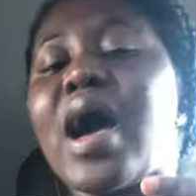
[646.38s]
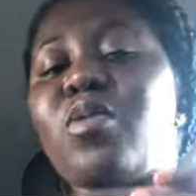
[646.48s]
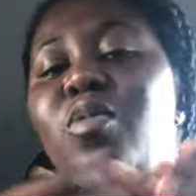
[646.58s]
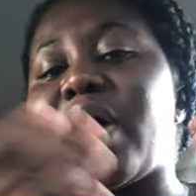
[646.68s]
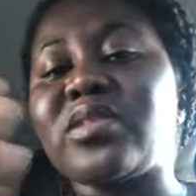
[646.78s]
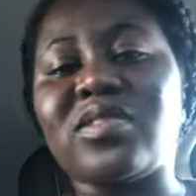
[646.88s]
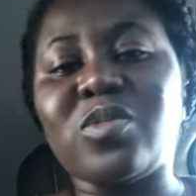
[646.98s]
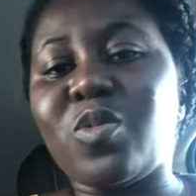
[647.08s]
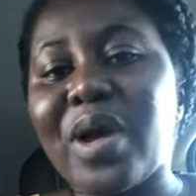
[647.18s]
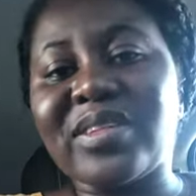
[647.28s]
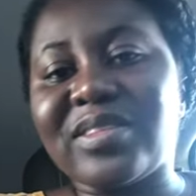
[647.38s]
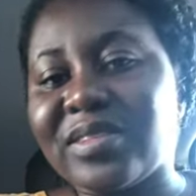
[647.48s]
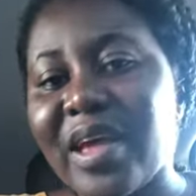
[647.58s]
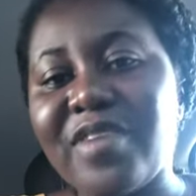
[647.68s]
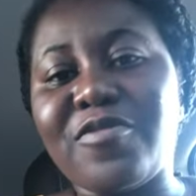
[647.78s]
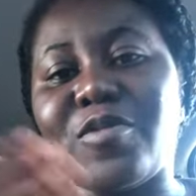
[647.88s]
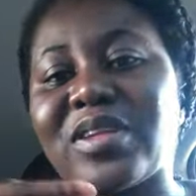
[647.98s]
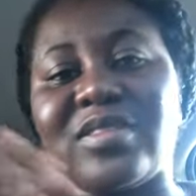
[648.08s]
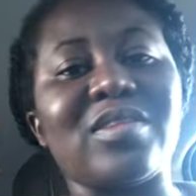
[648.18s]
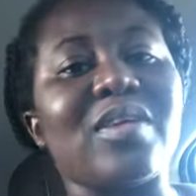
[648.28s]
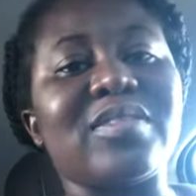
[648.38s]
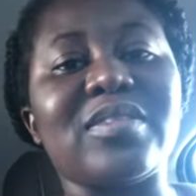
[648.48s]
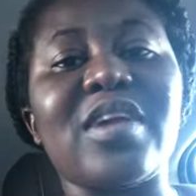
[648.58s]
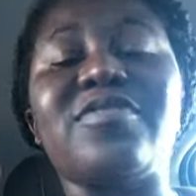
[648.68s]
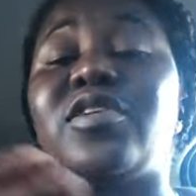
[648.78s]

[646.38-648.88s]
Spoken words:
what's safe, what's not safe.